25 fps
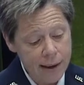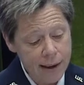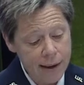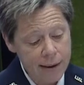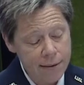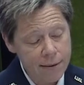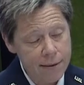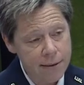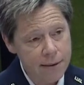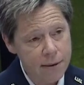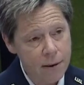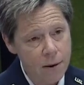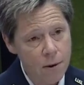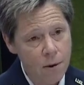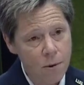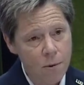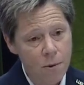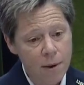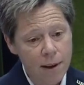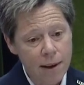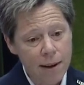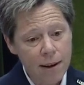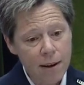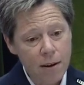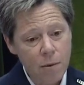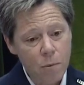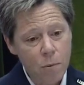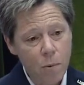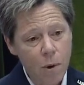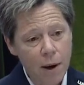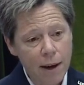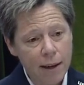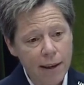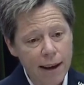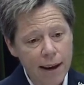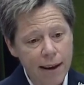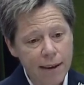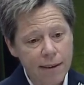And so
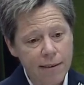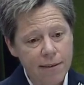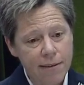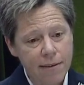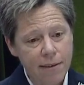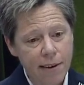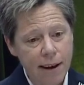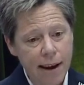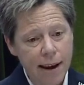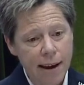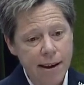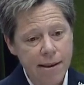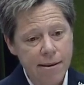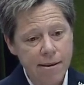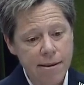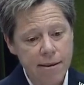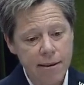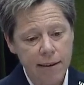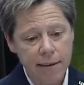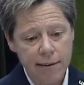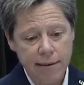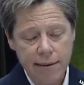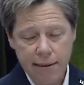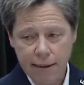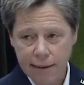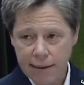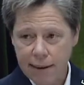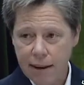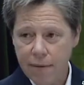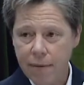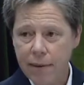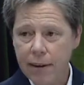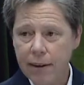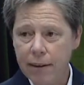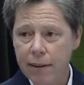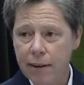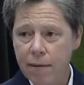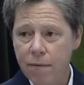what has changed
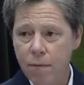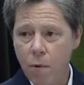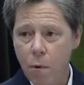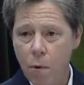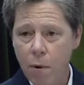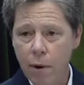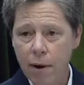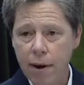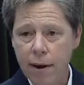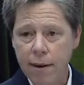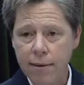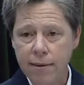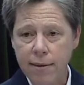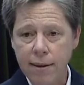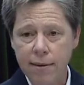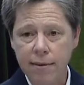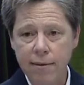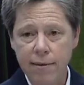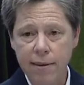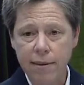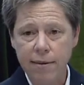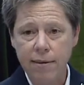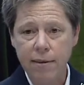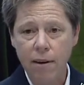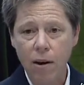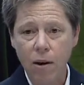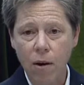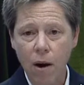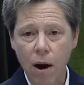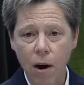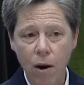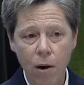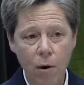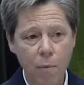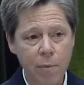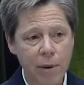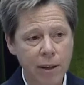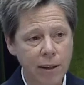significantly for us is just
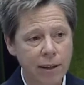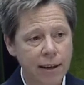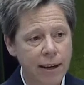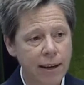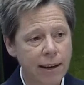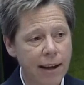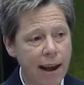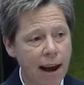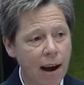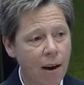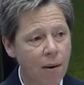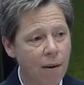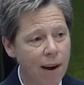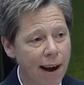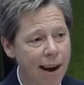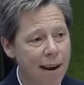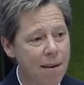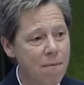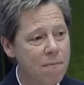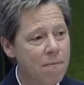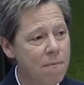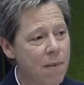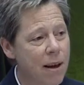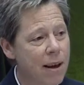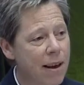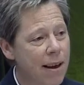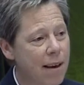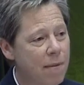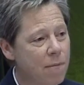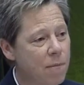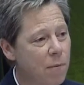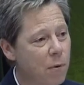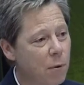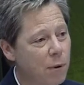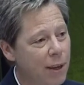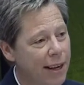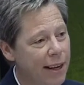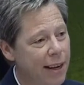our ability now. I am
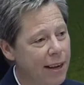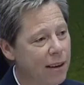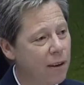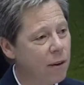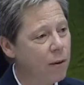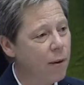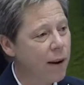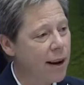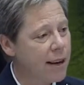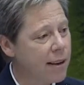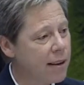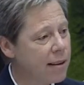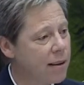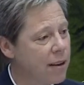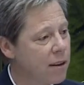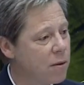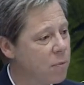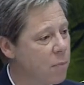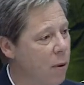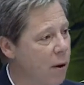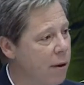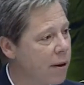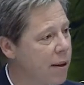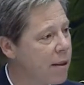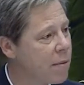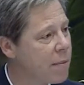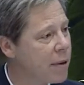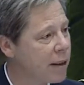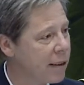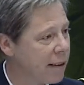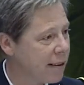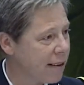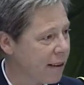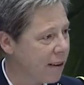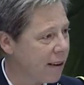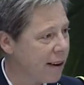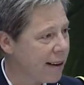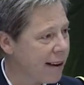fully integrated as part of the
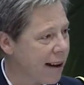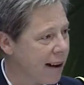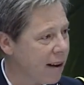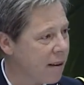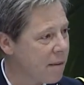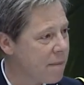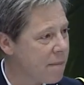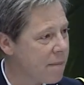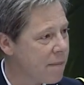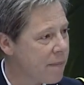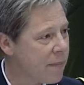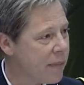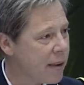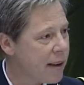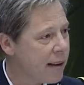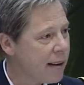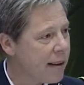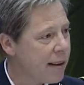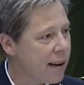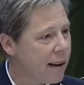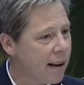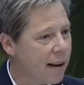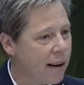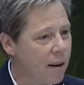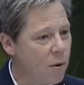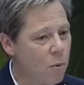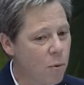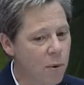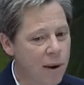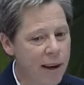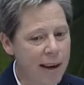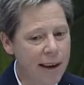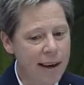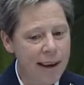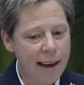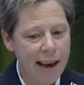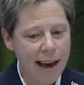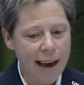military now.
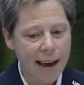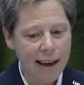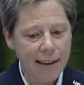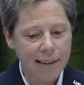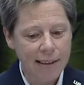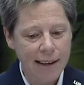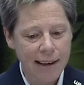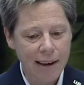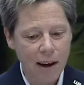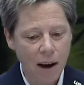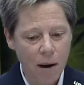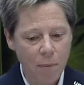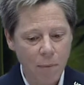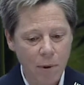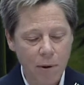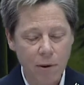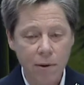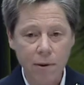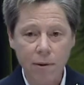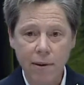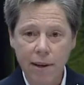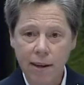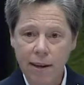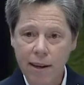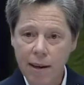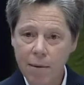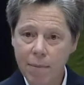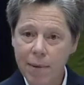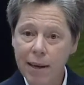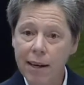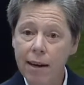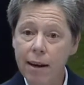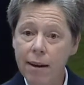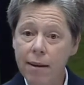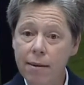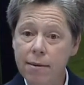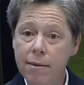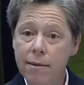We had the opportunity
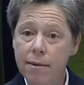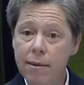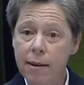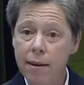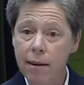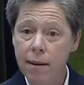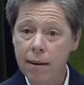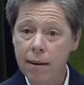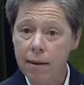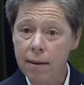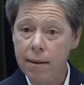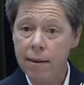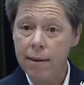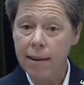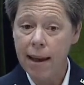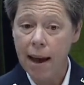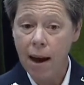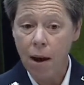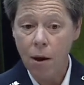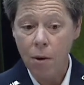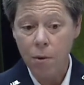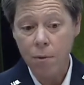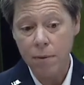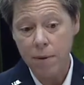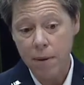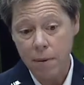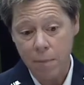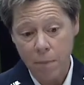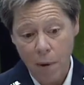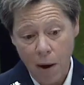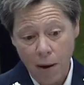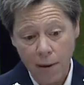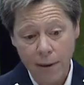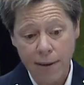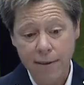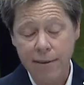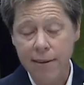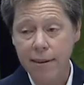because now the
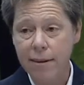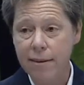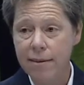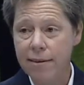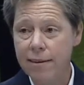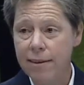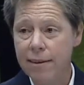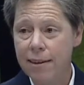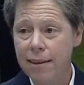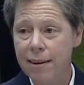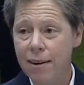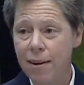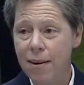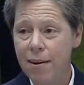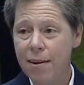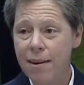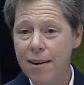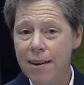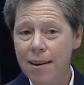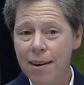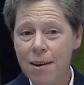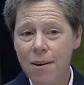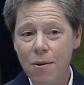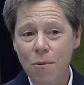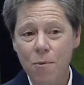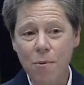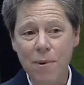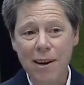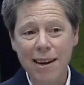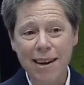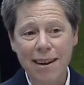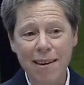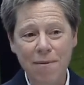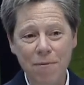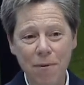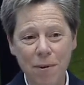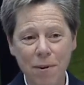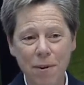policy is clear.
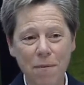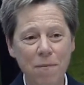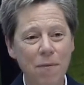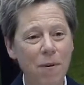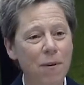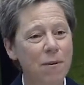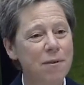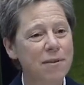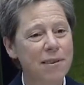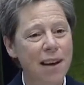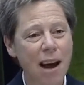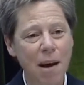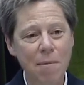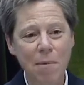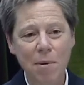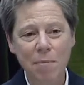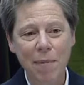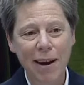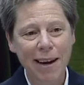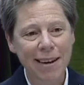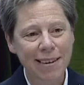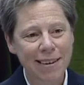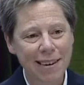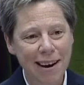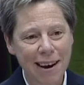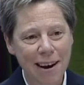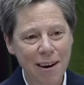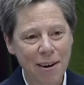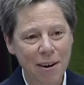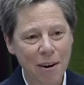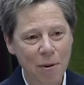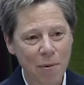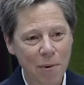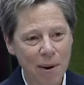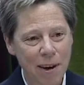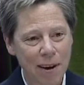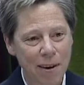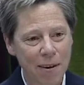We, for the first time in my entire
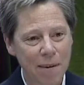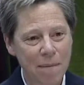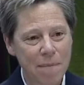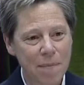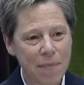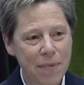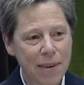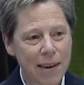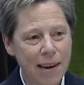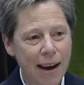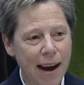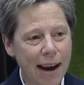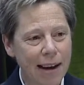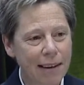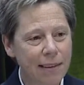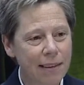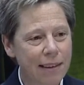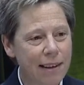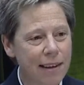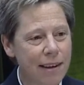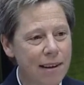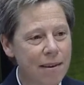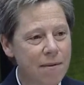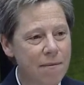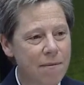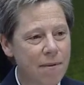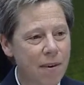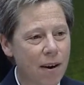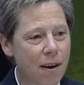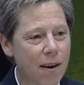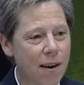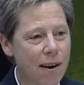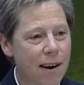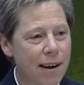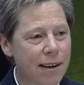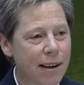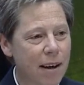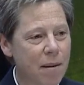career, I live
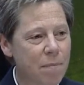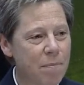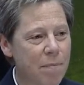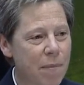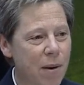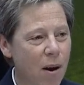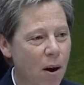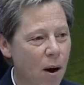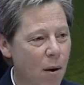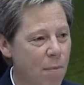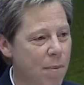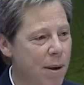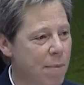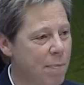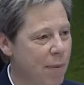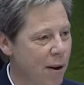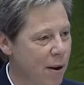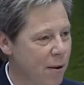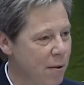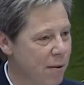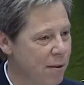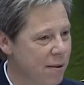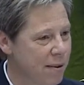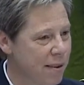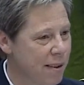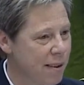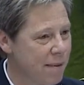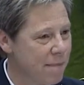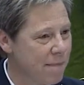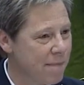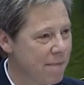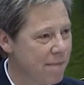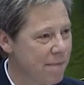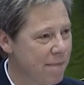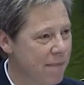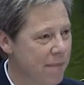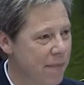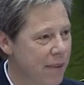on an Army post,
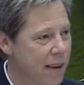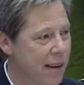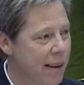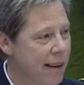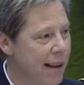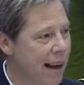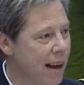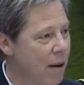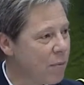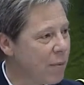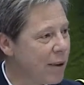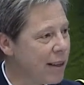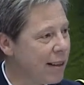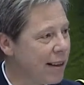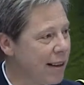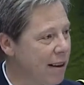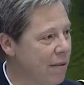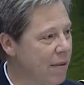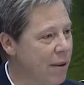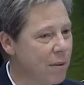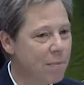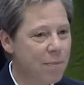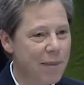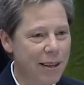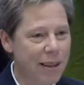and we live in